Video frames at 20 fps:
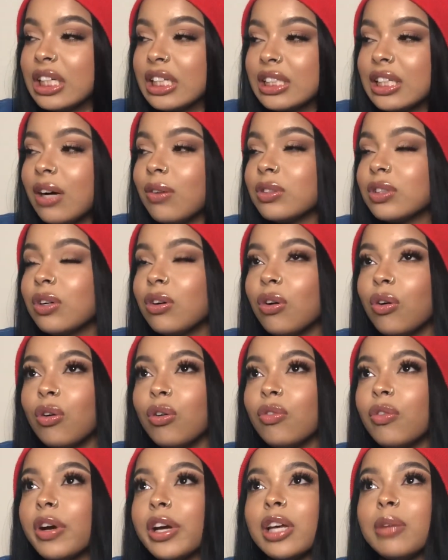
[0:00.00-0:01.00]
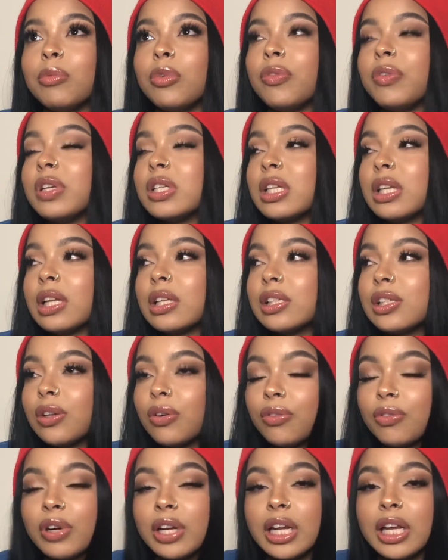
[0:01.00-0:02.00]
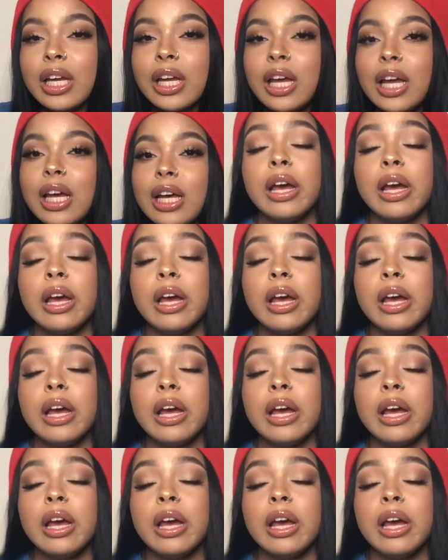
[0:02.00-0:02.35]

Like, that was a whole fucking movie scene. That's so funny.